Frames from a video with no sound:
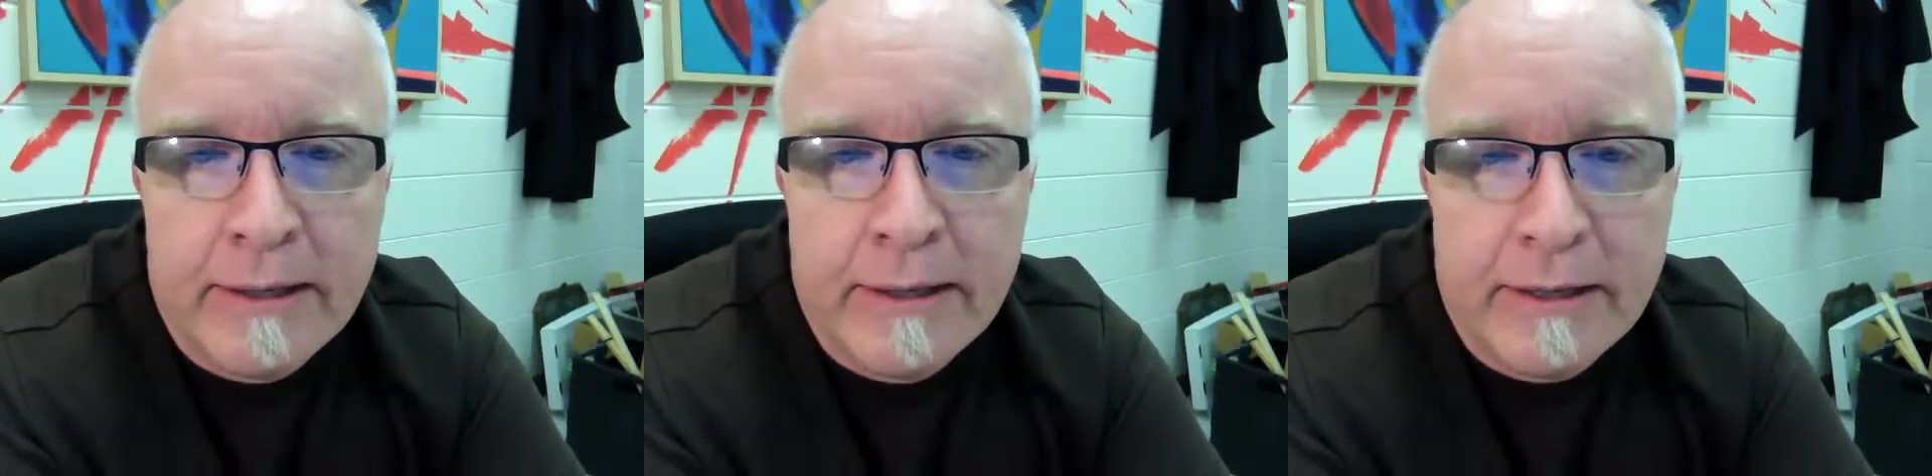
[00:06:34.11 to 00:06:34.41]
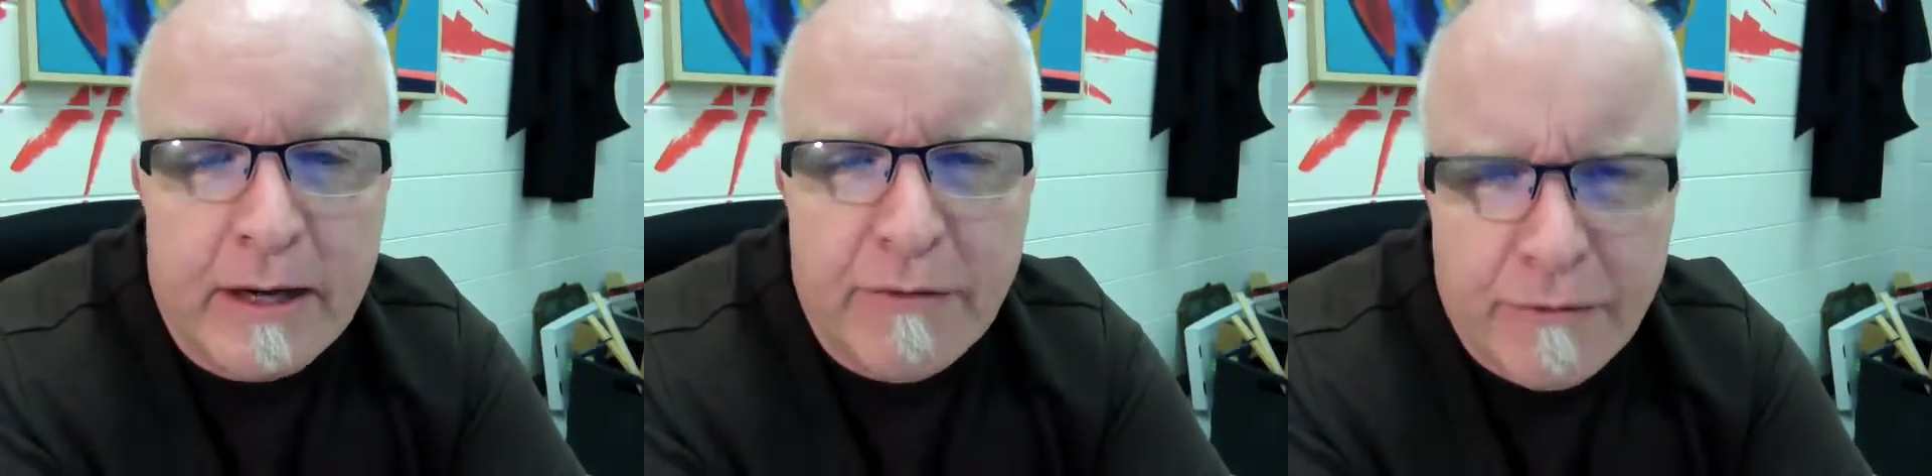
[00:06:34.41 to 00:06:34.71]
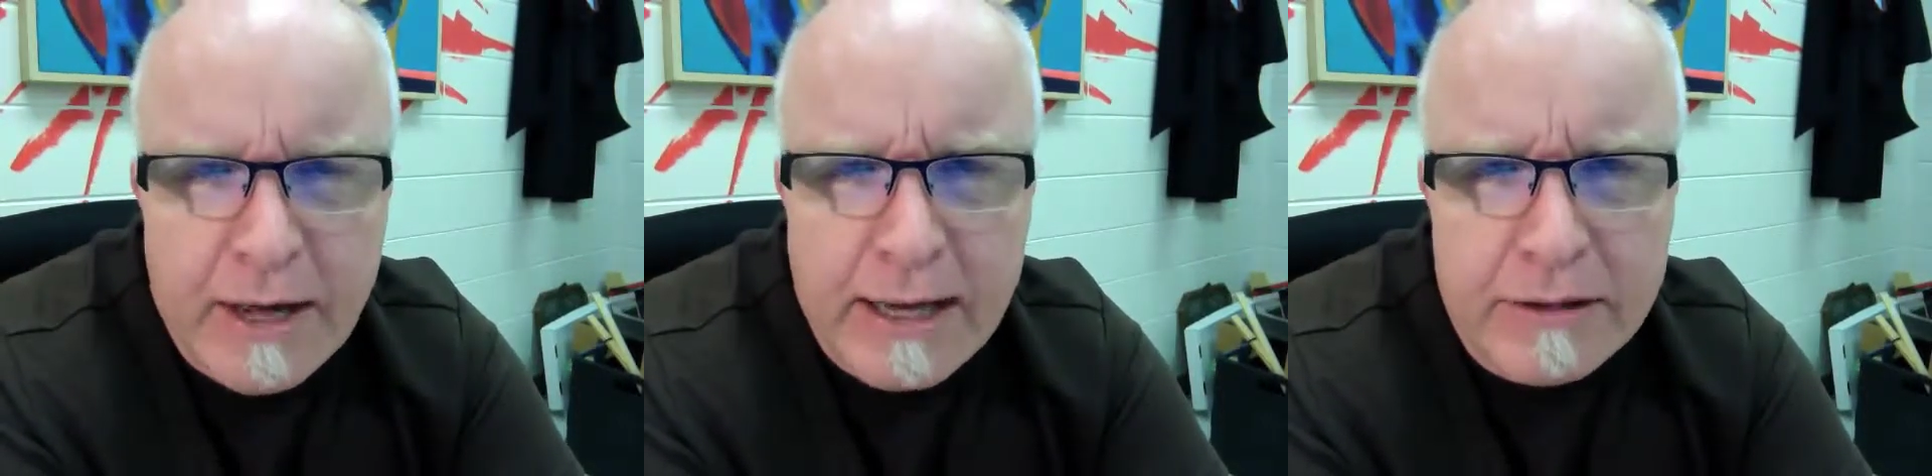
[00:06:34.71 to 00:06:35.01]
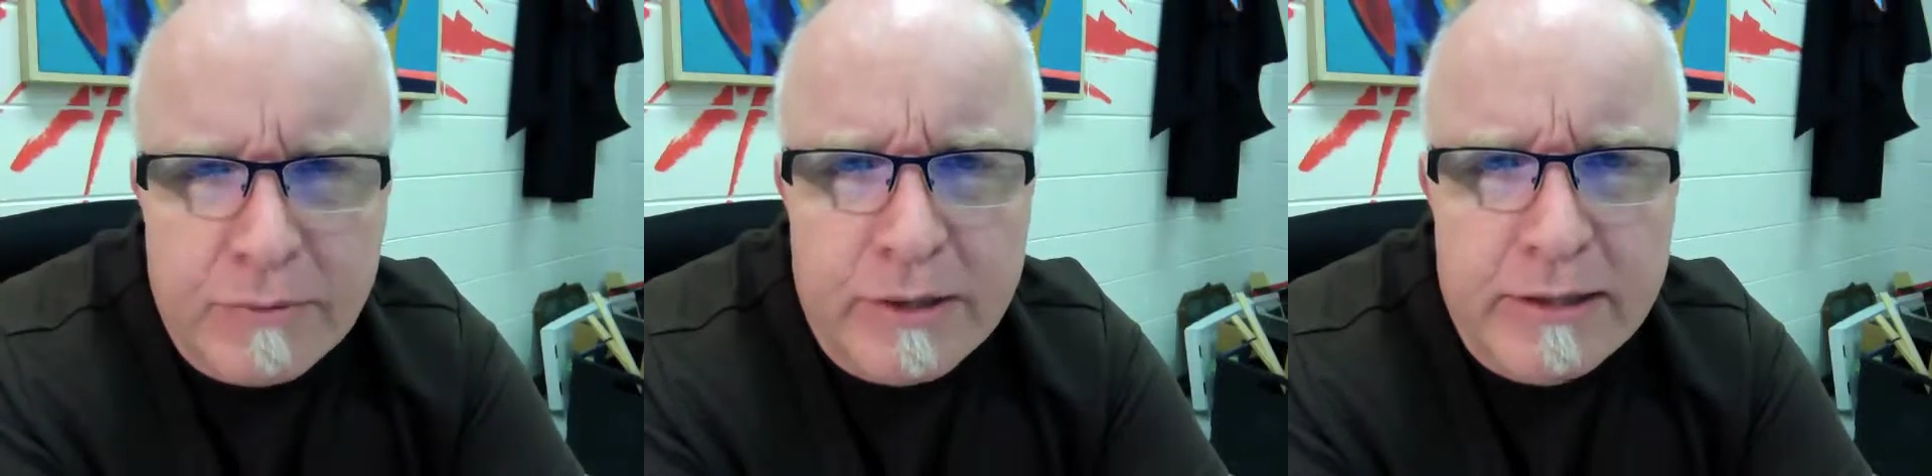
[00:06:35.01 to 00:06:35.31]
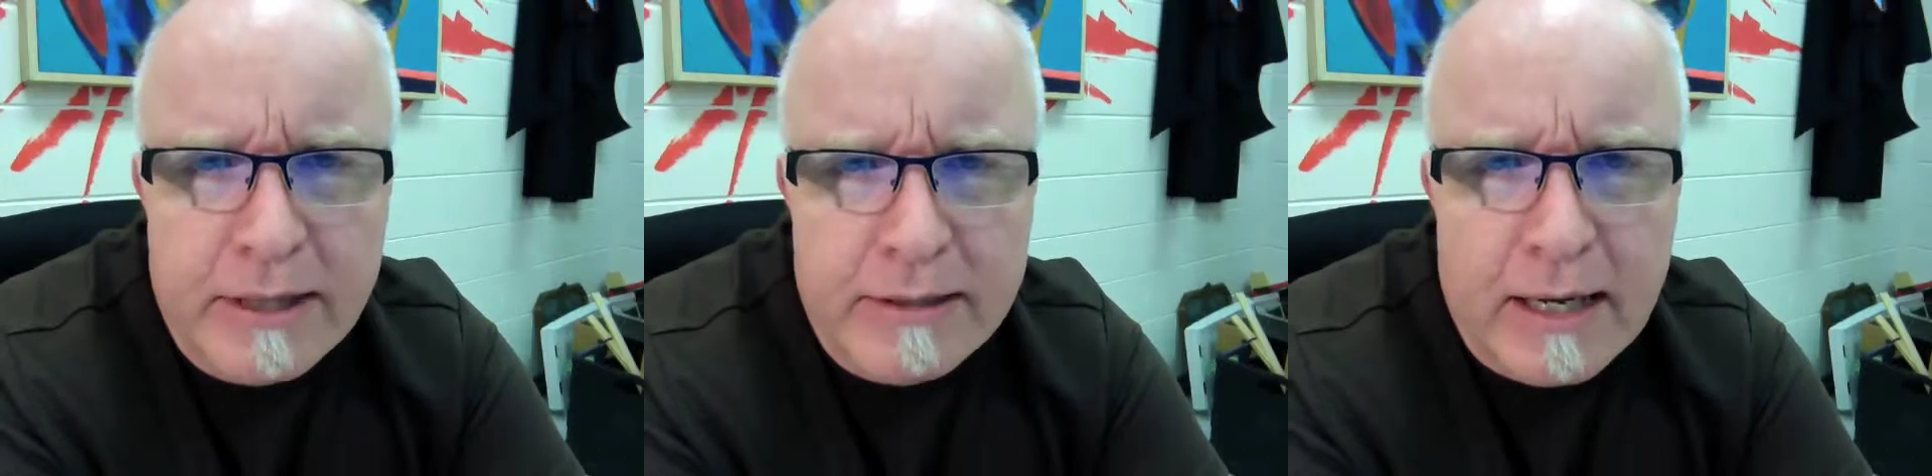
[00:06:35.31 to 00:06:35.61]
And I'll fight to read
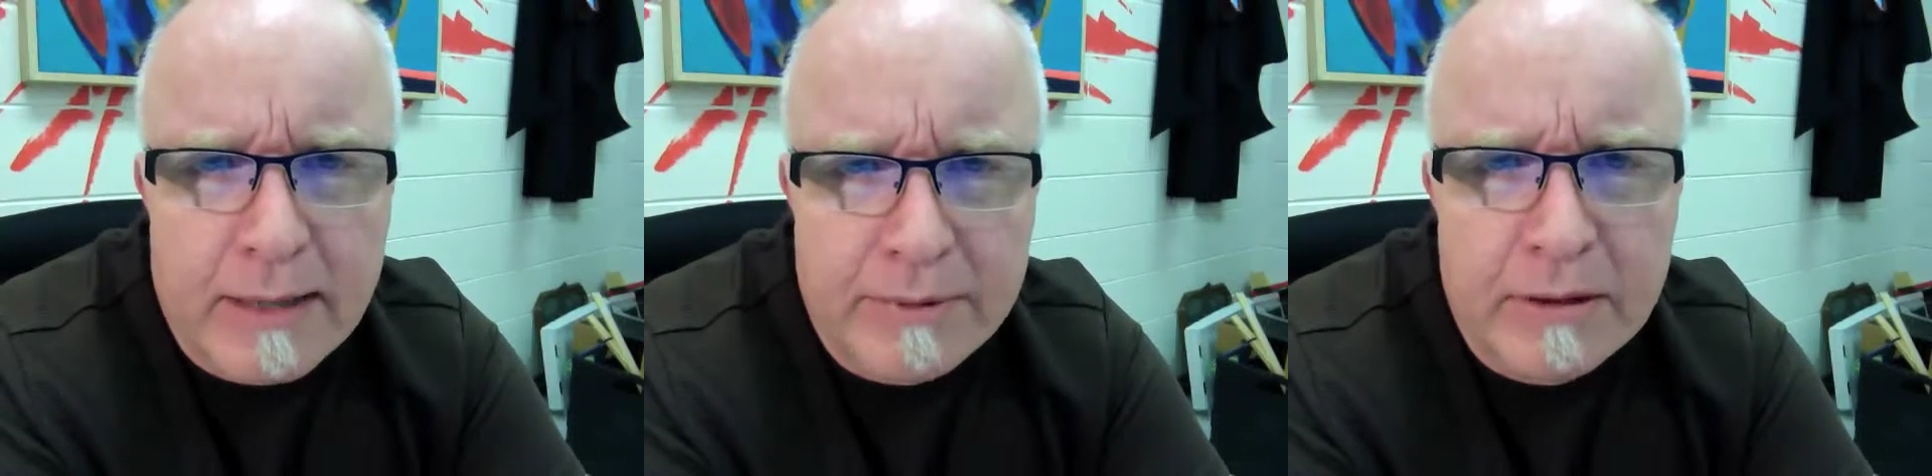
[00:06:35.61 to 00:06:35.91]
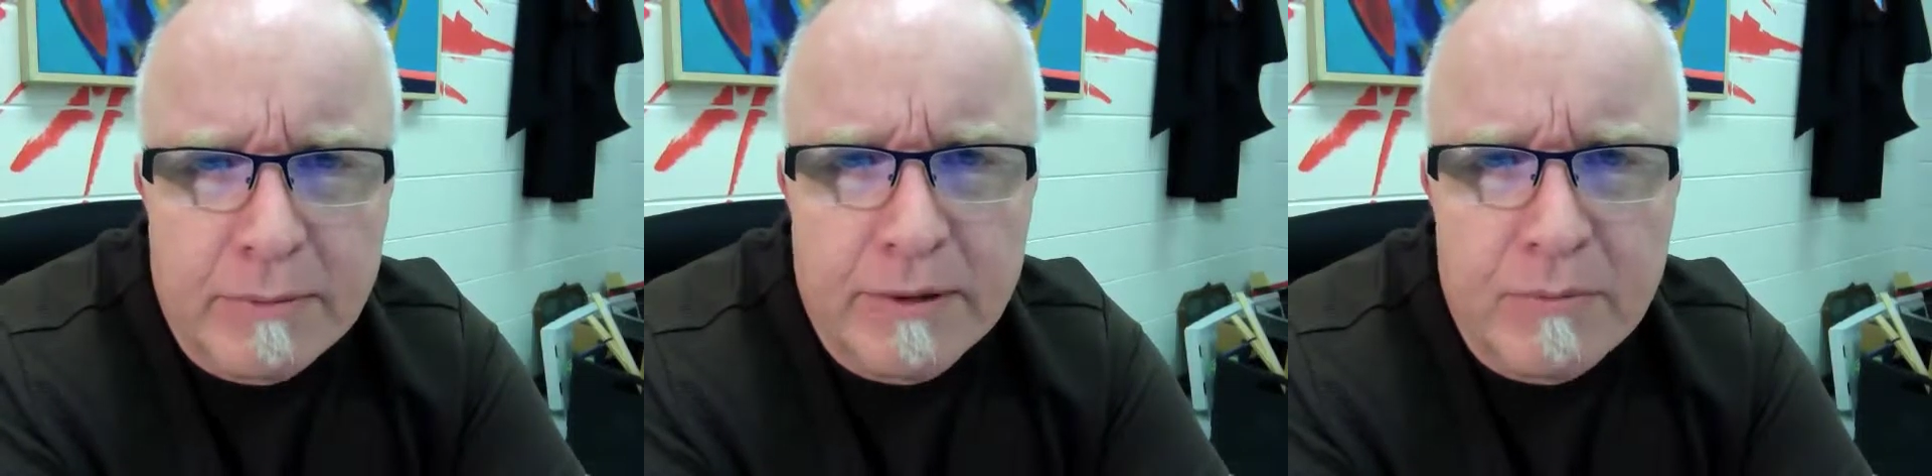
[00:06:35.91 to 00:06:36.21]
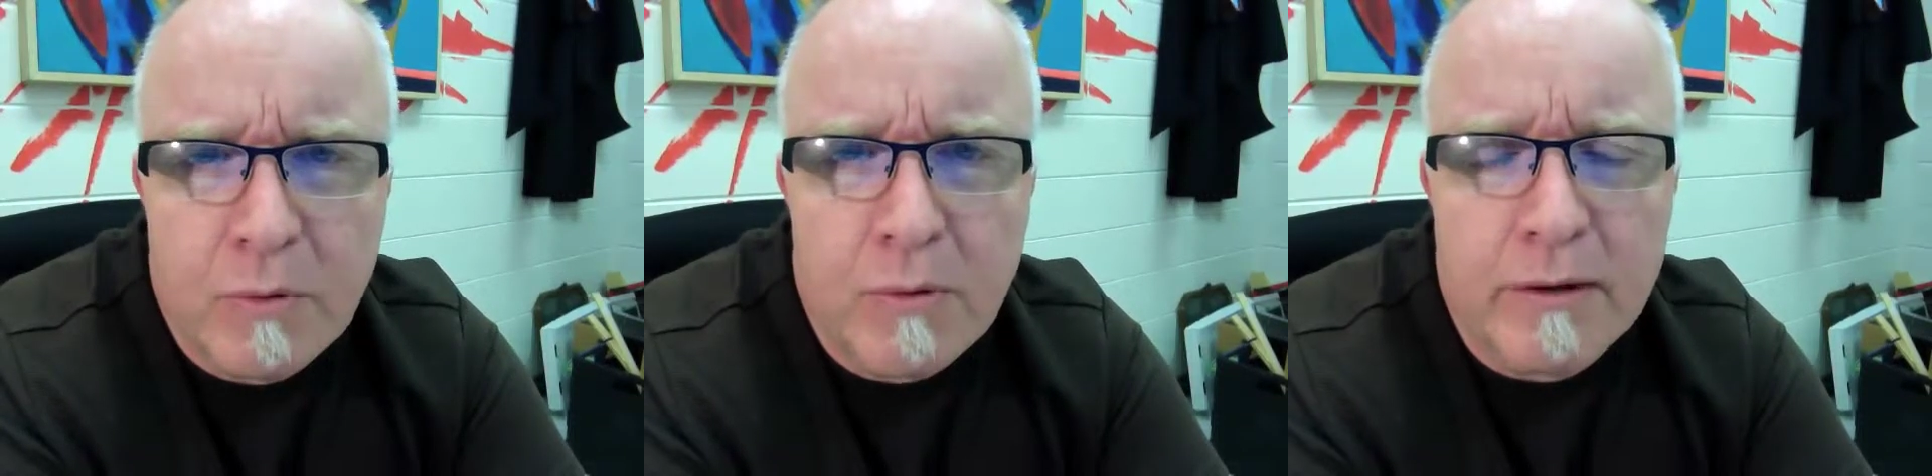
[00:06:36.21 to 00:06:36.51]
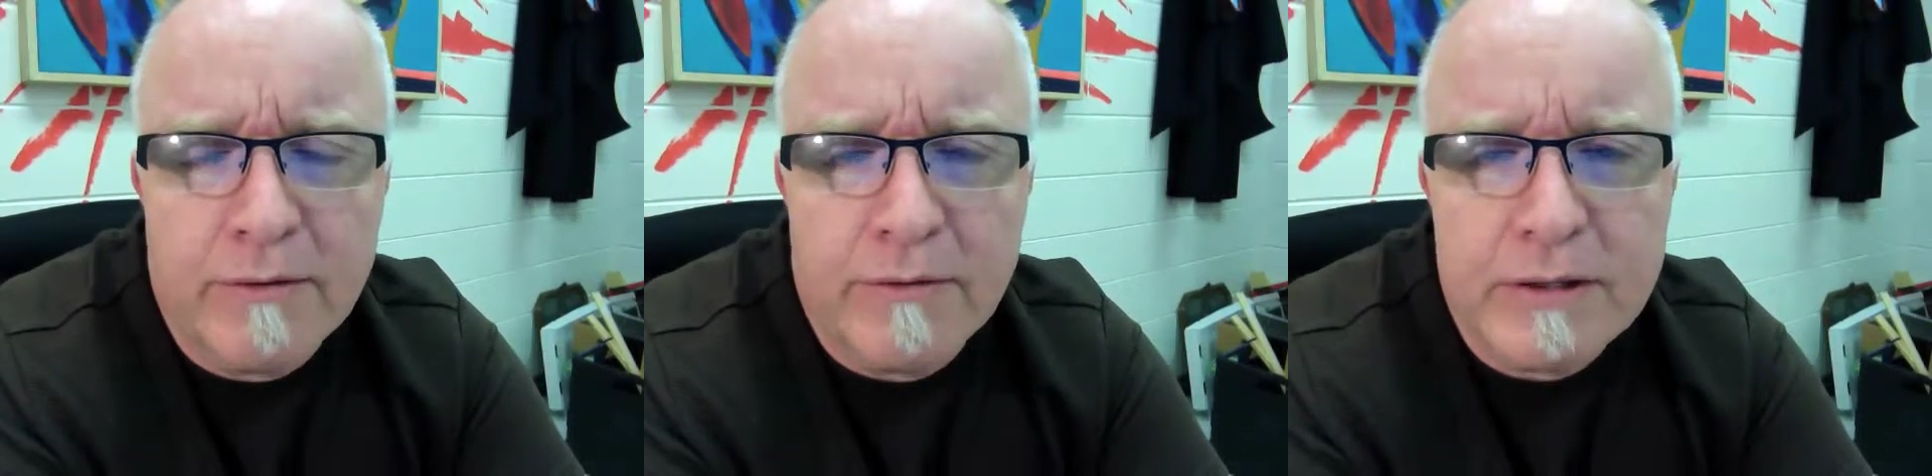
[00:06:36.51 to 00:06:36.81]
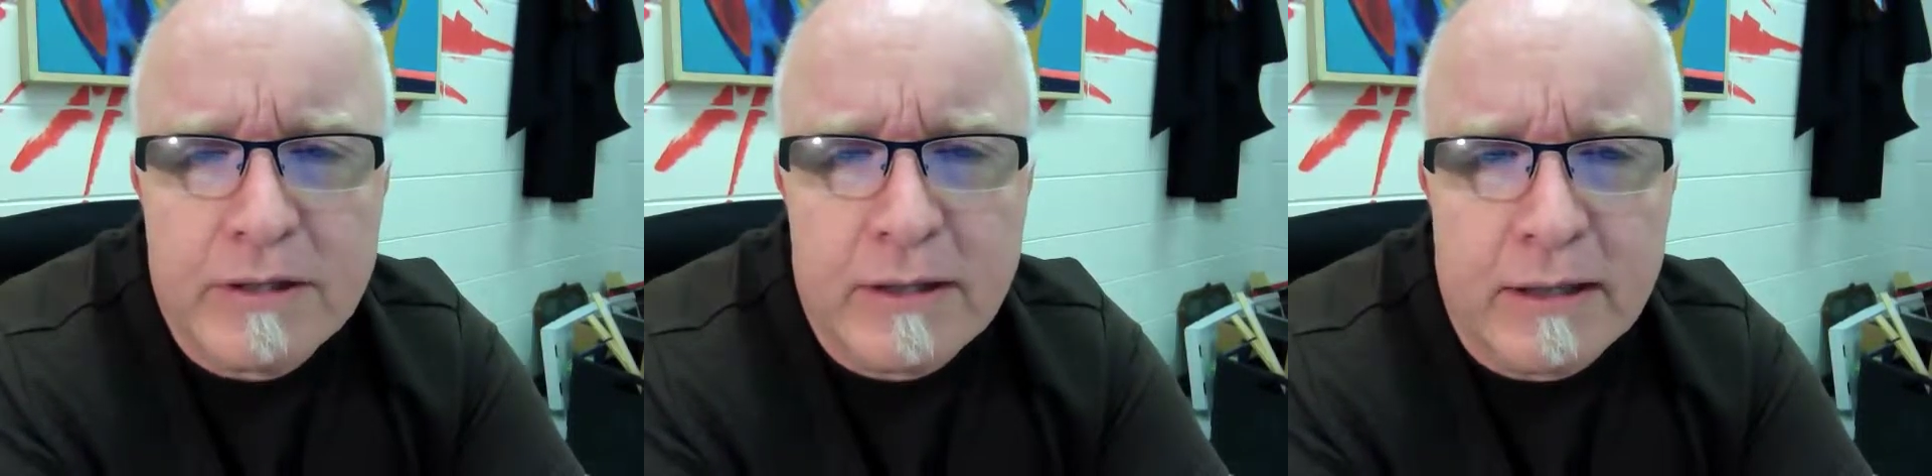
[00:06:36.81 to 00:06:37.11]
that type a little bit more if
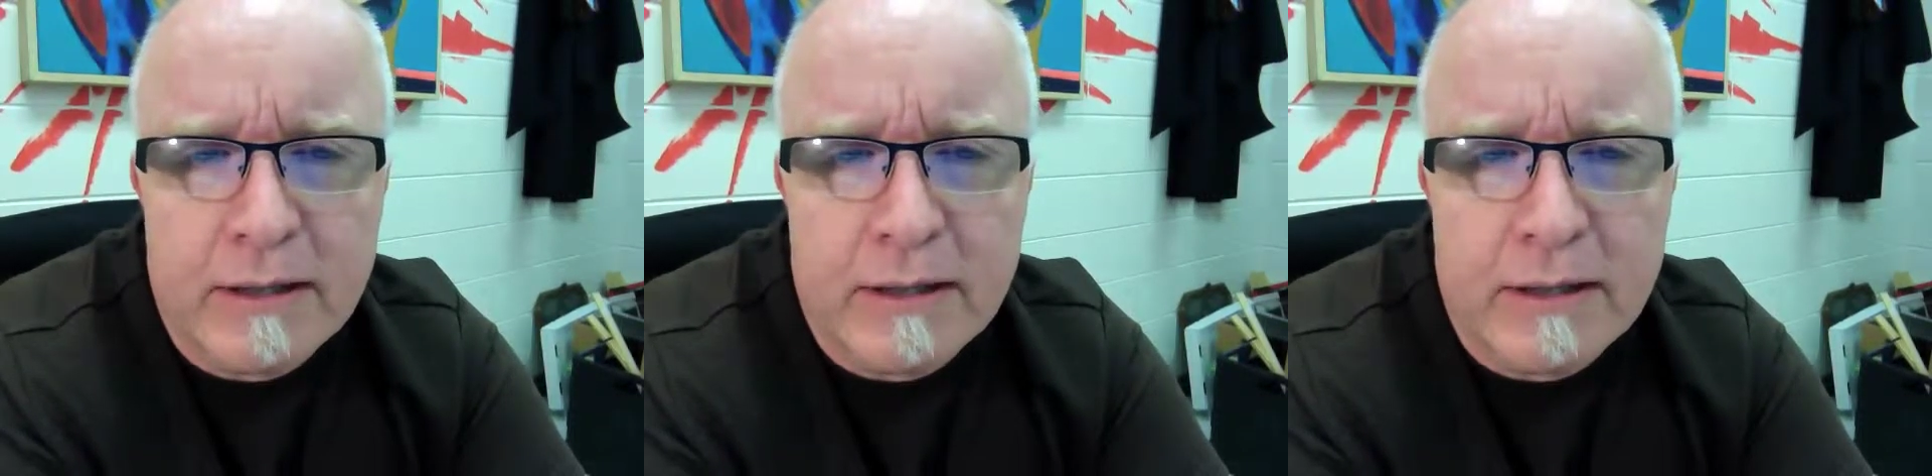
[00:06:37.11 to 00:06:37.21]
it's